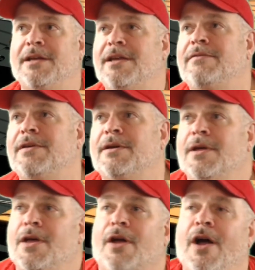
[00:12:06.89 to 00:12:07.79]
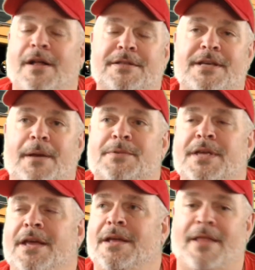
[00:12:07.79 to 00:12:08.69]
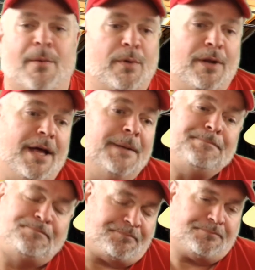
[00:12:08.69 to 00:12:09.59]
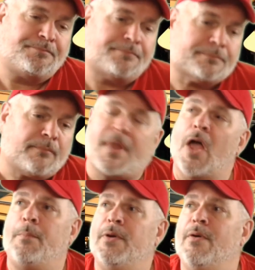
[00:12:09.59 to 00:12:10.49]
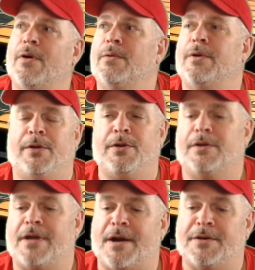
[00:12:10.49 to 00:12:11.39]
give you concepts that will help you grow in your guitar